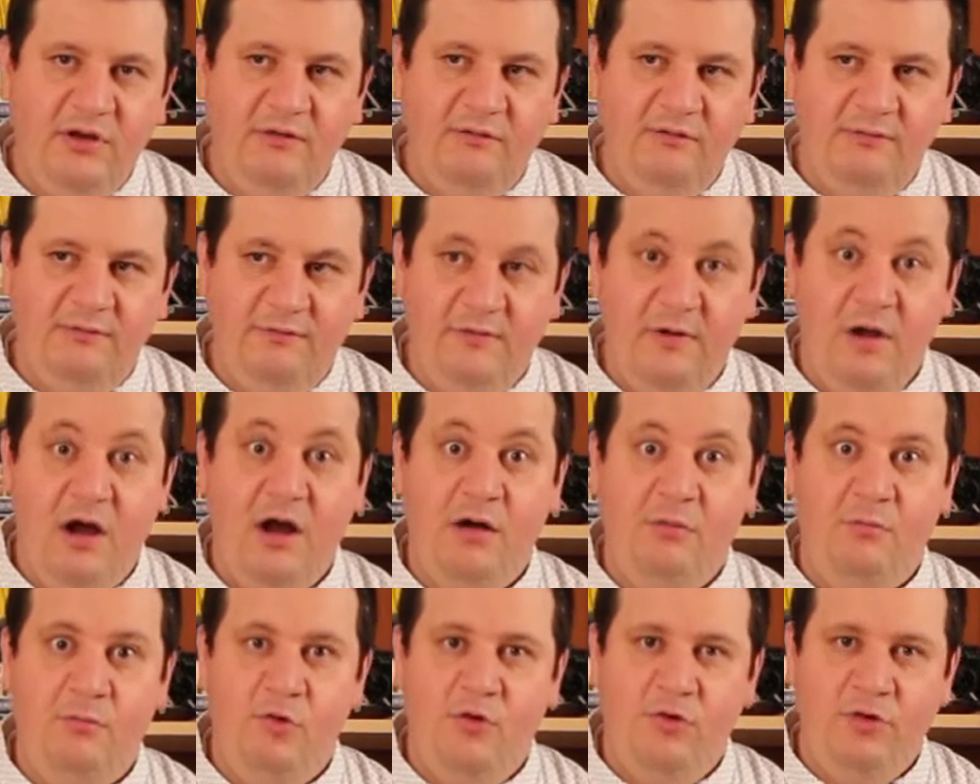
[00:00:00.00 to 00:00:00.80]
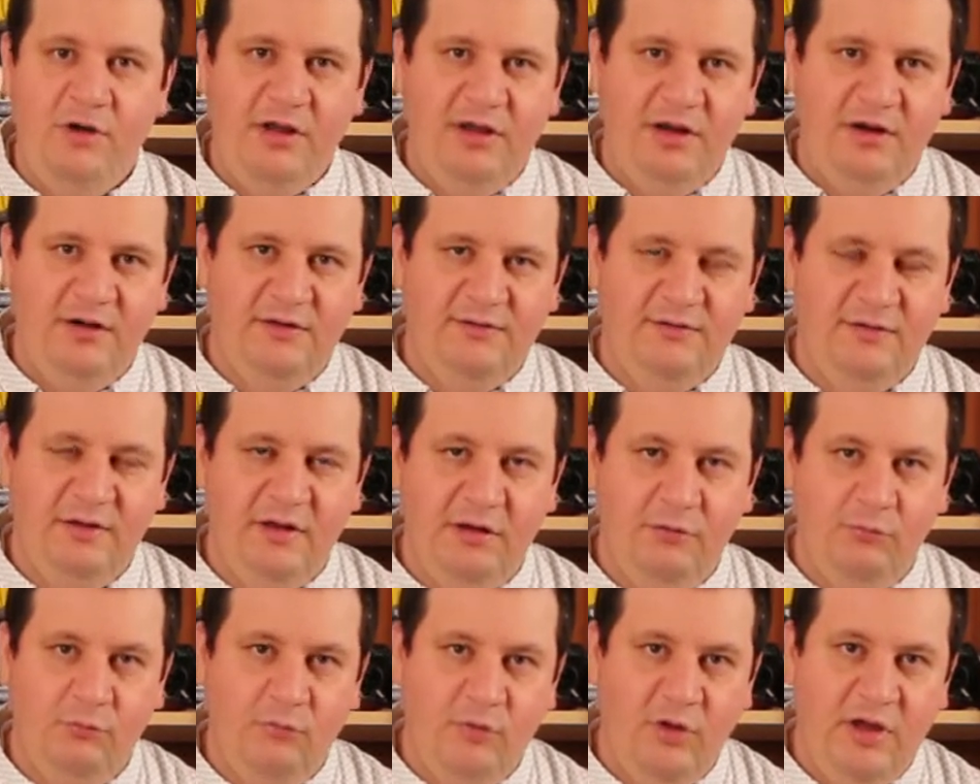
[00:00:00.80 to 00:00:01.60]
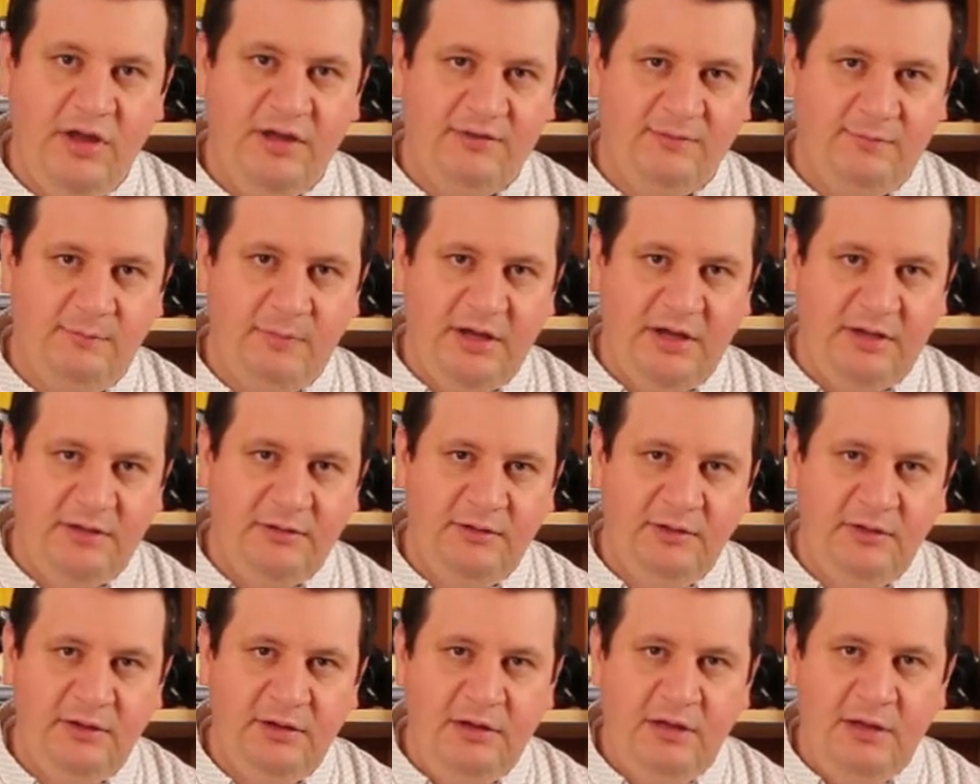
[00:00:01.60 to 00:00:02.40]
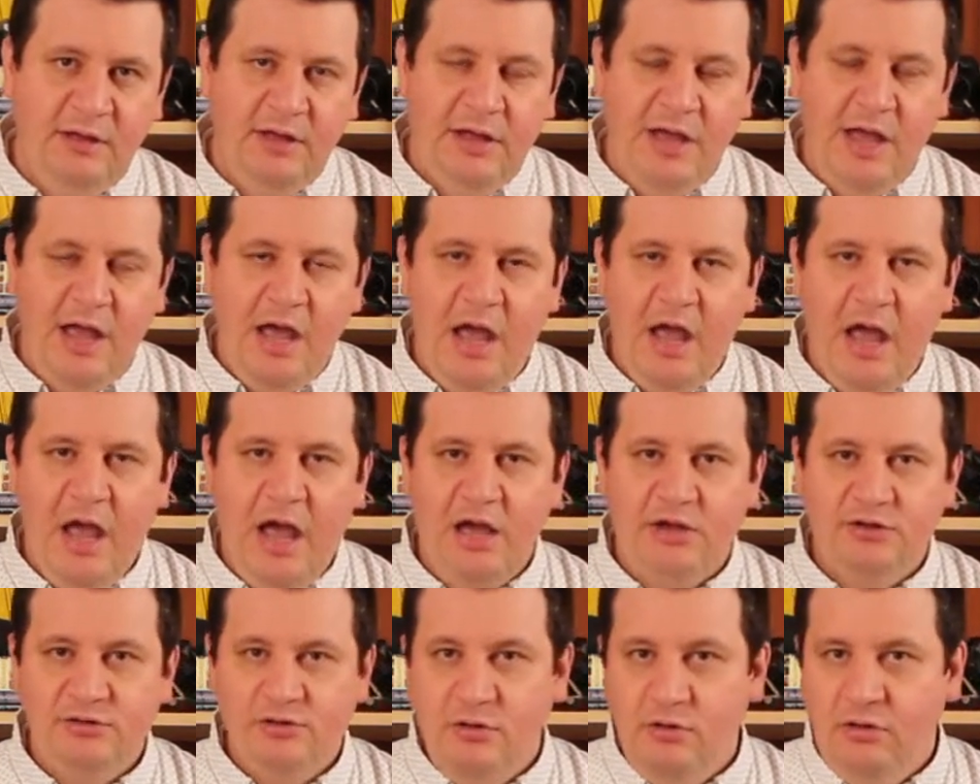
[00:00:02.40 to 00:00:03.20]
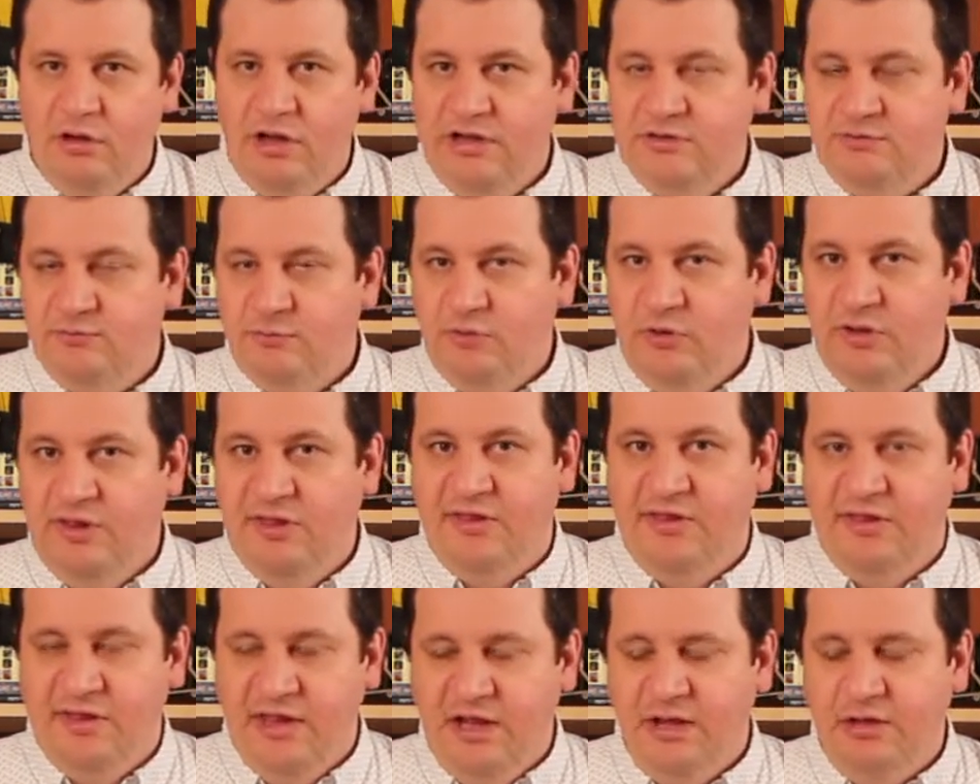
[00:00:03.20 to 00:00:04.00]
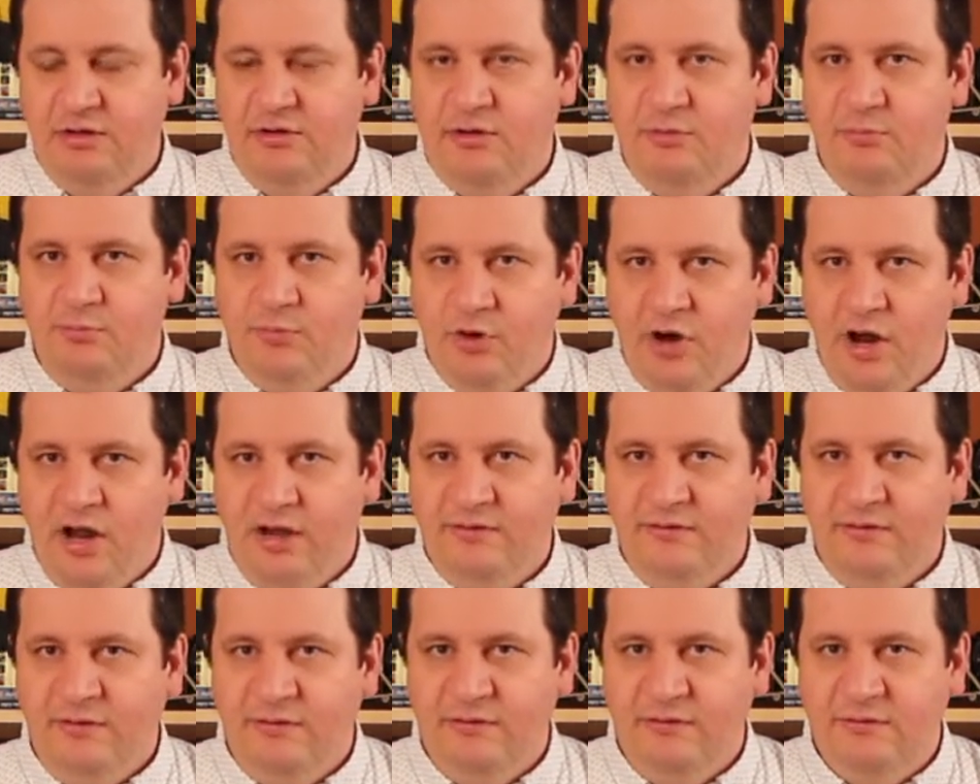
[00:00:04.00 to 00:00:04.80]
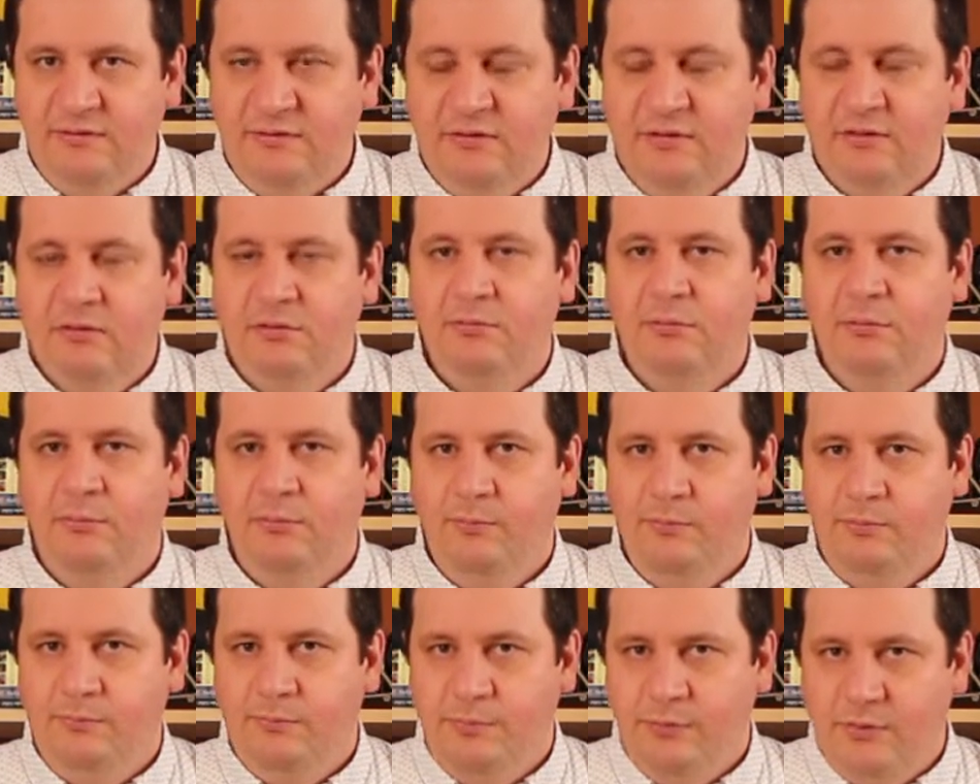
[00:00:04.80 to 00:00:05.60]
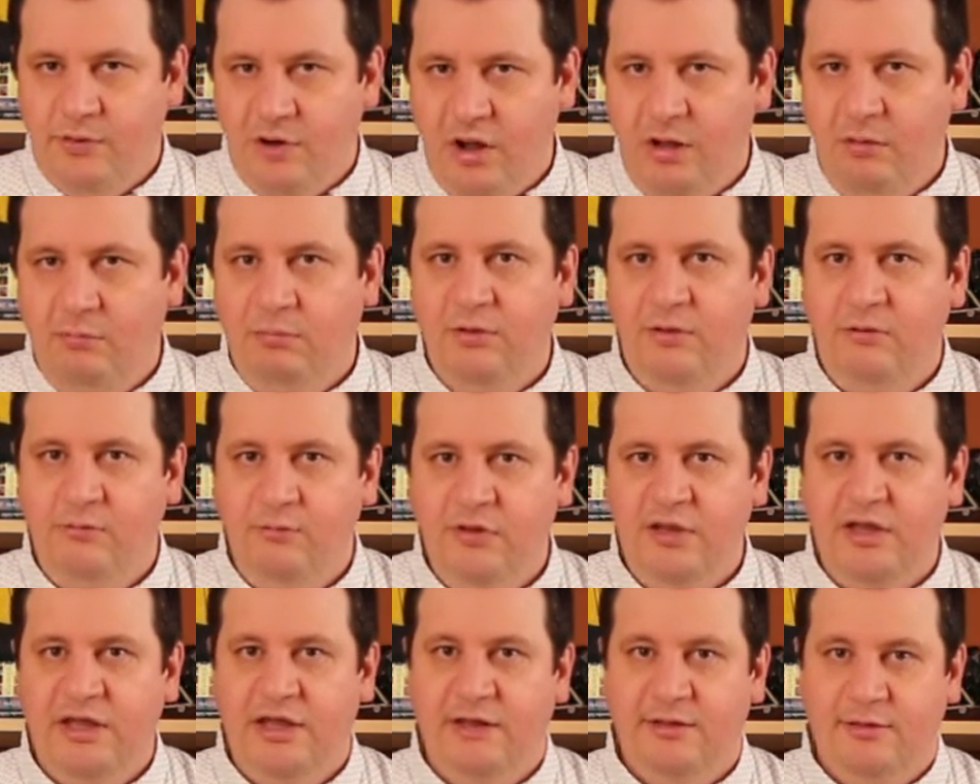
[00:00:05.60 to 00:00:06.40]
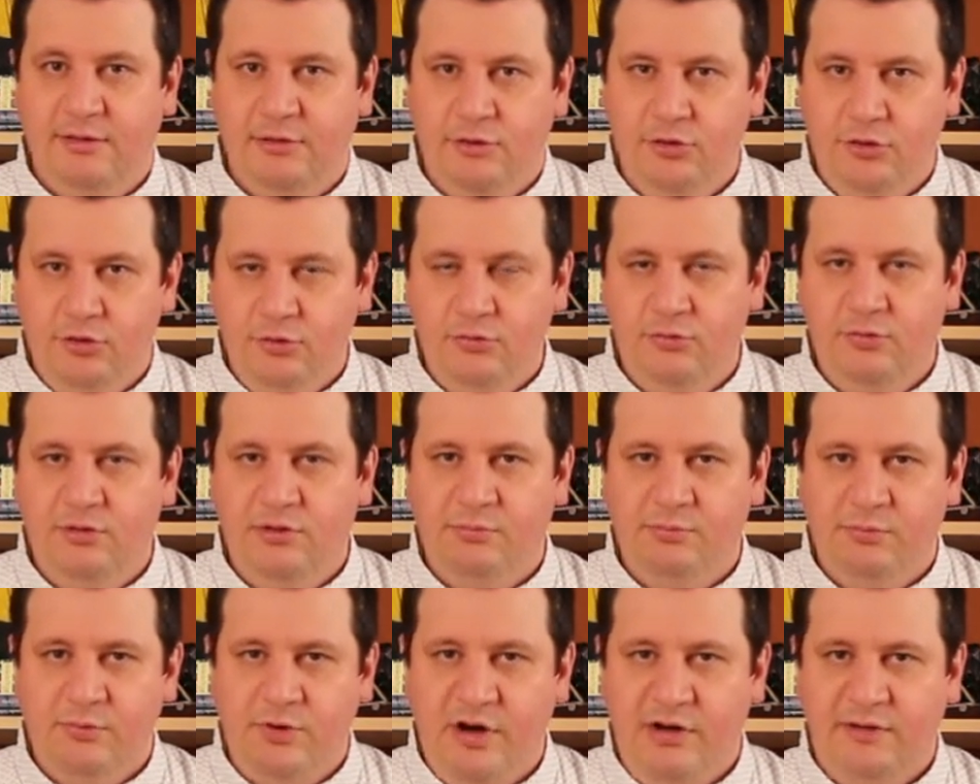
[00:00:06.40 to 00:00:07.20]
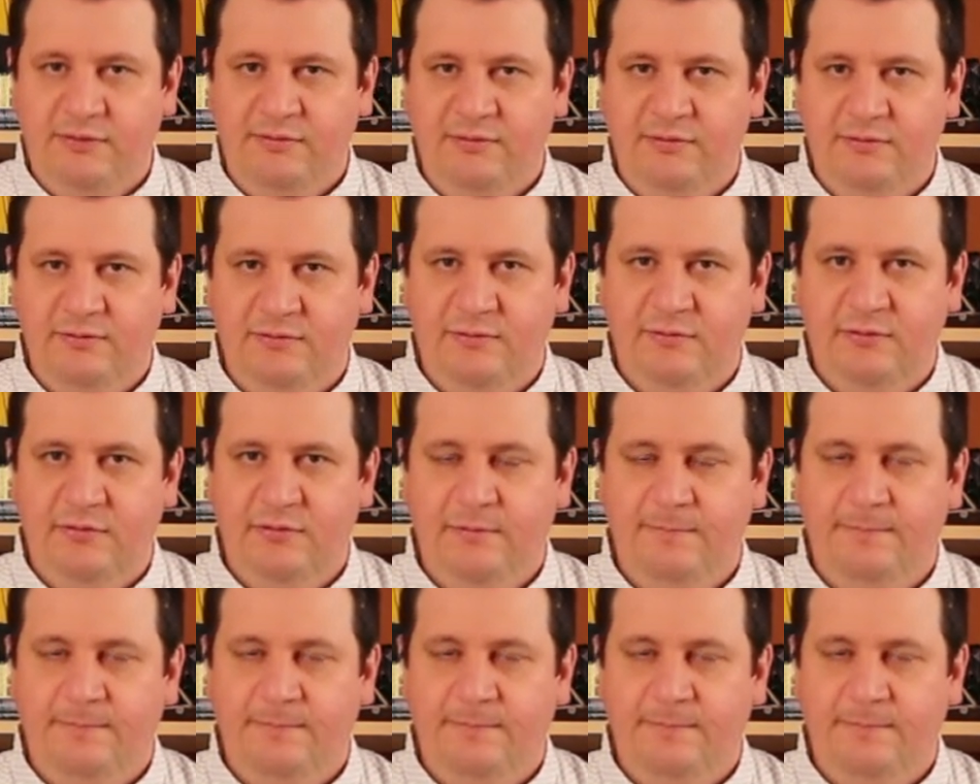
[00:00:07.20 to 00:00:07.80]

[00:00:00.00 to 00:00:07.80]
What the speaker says: in far more years than we expect. As long as we think the process, probably we can do the process.